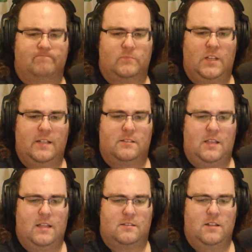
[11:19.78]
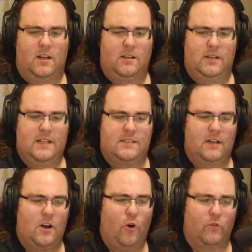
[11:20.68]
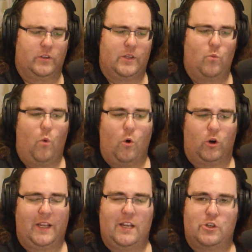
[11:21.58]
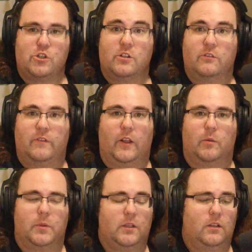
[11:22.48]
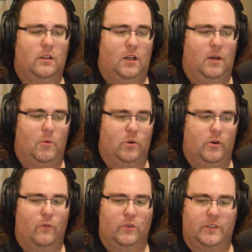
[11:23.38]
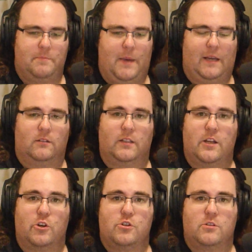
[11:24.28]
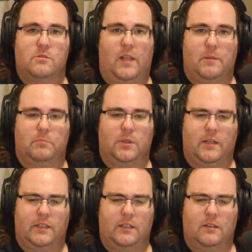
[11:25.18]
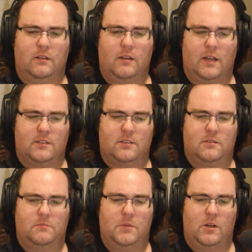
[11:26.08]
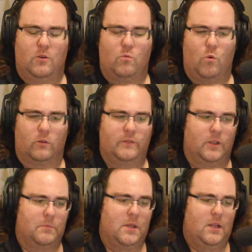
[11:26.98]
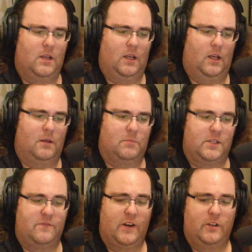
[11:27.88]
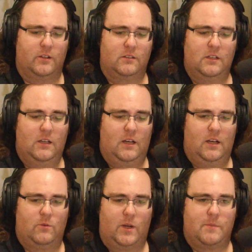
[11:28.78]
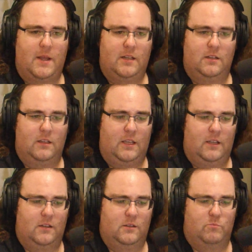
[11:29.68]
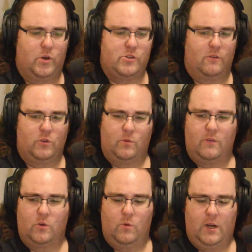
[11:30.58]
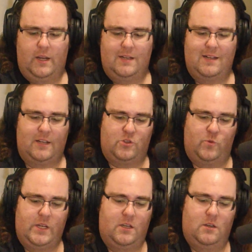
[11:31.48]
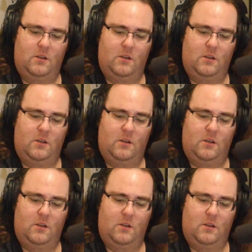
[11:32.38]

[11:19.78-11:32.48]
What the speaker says: it's not an overly war-ish film, or an overly battle-ish, like bloody guts, war film. But it's very good. I recommend it. Again, Bridge Over the River Kwai. Next week,